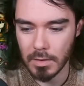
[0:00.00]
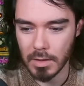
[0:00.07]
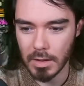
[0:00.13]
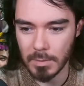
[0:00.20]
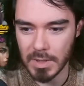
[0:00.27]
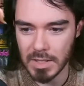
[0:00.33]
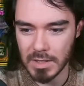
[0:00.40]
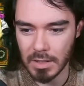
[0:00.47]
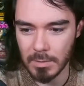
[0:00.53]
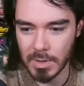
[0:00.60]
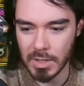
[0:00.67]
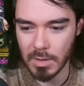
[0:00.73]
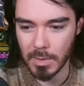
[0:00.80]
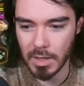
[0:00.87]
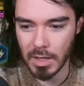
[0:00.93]
Let me see. Let me
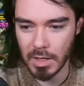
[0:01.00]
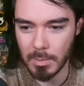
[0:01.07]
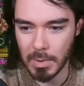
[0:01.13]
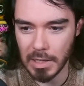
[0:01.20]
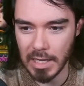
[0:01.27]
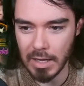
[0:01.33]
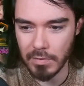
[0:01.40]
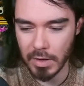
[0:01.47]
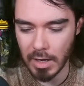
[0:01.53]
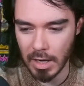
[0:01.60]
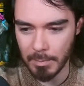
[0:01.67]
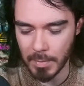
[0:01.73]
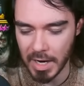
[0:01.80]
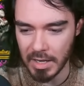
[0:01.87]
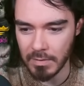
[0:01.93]
double. I believe I, I
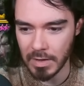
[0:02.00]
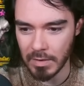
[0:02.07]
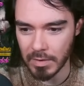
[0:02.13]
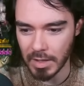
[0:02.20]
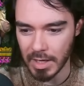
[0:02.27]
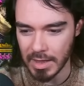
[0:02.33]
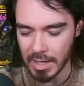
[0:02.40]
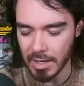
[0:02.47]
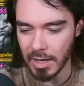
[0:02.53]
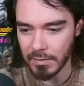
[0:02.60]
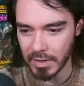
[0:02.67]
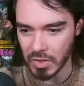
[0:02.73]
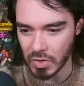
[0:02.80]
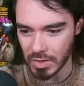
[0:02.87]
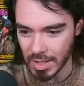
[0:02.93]
might even have a. I think I have
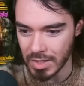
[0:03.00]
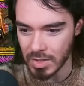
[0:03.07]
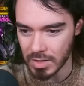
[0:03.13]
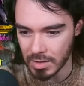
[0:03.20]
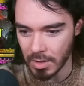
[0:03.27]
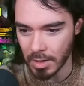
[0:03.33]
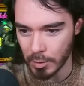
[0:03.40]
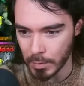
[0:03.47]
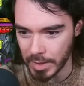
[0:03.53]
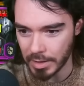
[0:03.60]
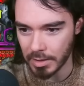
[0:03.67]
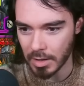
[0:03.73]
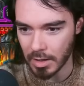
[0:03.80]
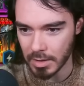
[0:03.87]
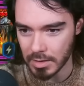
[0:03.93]
a six star rear
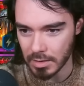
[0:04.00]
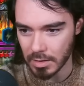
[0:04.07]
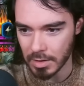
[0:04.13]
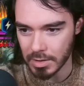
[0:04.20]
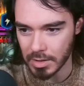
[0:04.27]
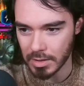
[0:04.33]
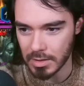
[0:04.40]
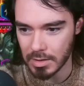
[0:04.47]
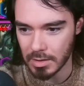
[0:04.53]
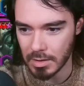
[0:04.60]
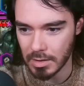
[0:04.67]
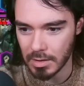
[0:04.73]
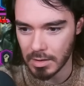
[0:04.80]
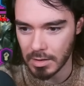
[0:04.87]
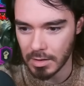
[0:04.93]
guard sergeant.
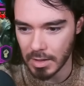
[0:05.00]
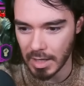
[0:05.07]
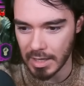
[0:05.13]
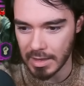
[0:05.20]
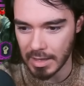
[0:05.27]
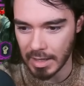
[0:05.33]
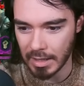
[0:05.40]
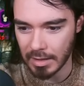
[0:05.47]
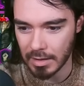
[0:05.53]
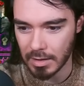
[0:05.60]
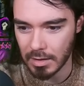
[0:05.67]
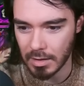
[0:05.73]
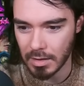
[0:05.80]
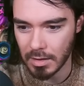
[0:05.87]
I think.